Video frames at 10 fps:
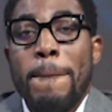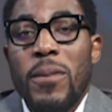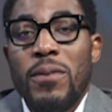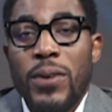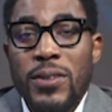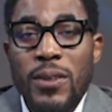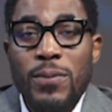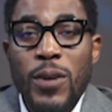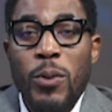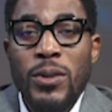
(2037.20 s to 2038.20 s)
first and
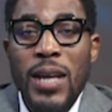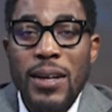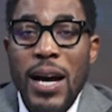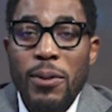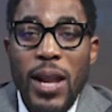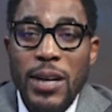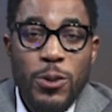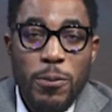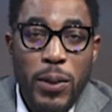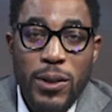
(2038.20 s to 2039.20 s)
foremost, I would like to
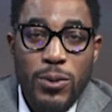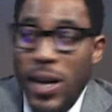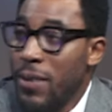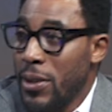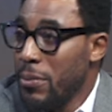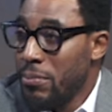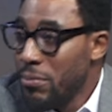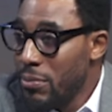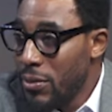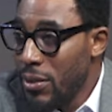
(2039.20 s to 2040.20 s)
speak to every
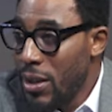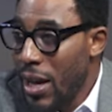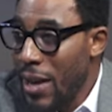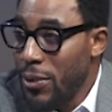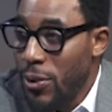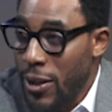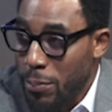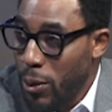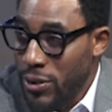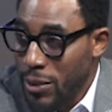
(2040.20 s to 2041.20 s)

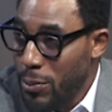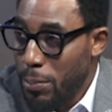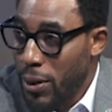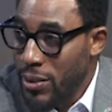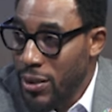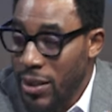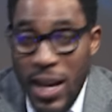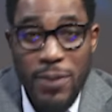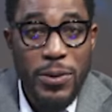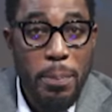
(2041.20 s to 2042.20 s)
responsible person,
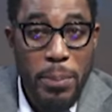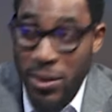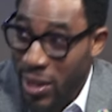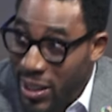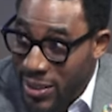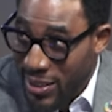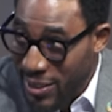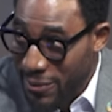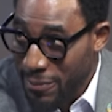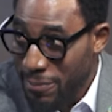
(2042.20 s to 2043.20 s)
every parent,
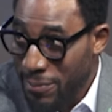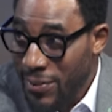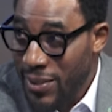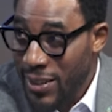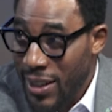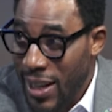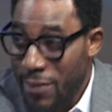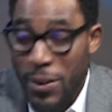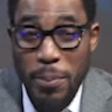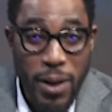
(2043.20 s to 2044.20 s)

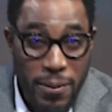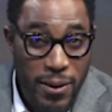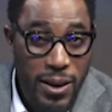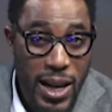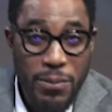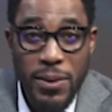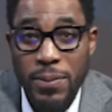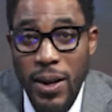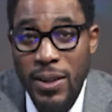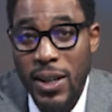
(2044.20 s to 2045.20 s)
every mother, every
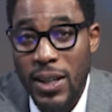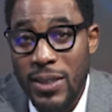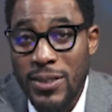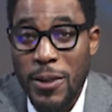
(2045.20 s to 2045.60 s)
father. It's